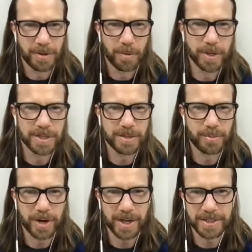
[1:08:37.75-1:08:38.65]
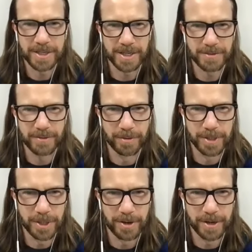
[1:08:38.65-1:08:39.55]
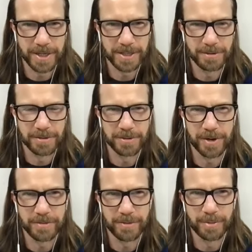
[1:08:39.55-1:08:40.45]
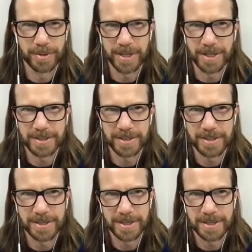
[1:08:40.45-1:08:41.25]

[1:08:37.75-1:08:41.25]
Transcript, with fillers: what is the process for returning it to its rightful place?